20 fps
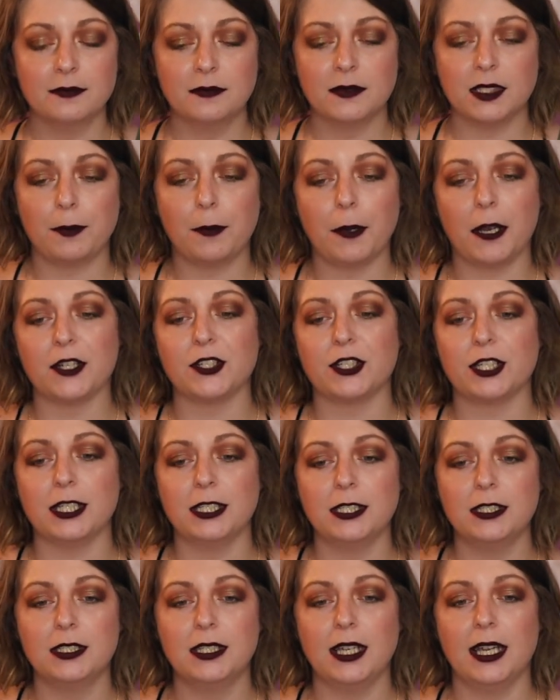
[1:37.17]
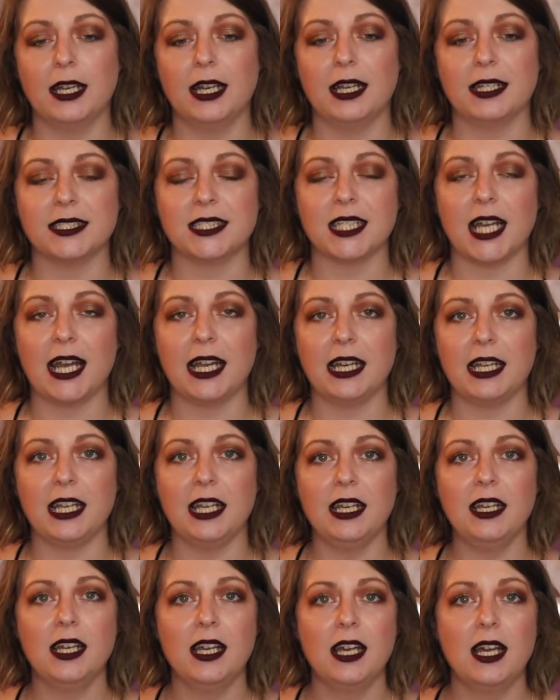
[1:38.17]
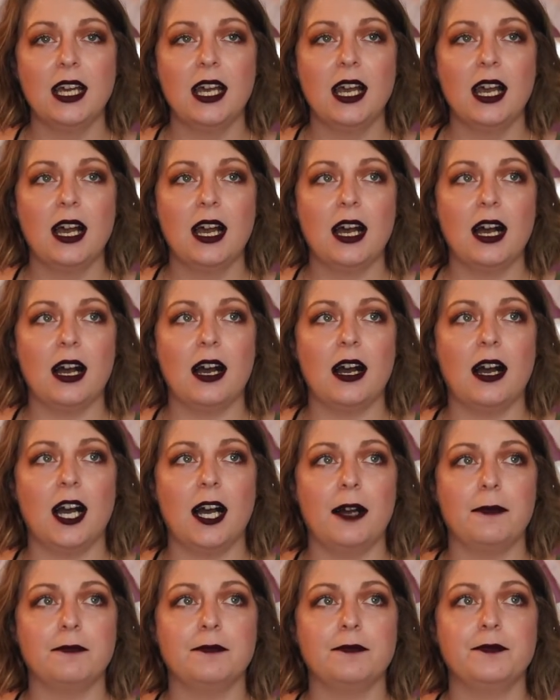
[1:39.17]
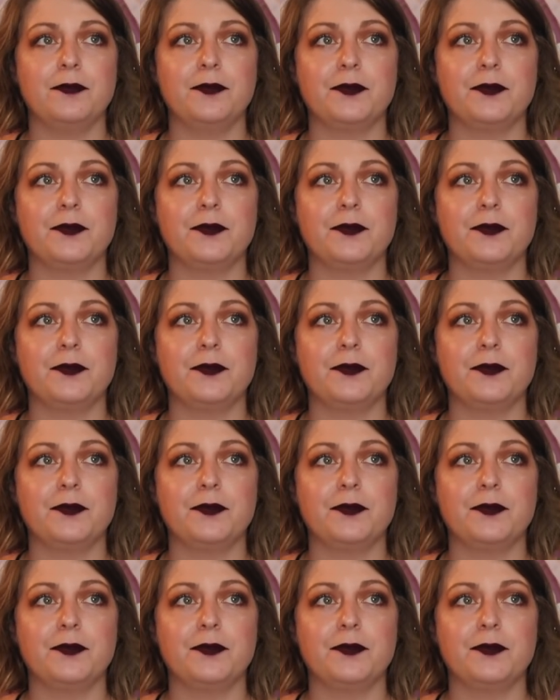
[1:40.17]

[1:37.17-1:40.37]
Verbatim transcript: depression and anxiety. Um,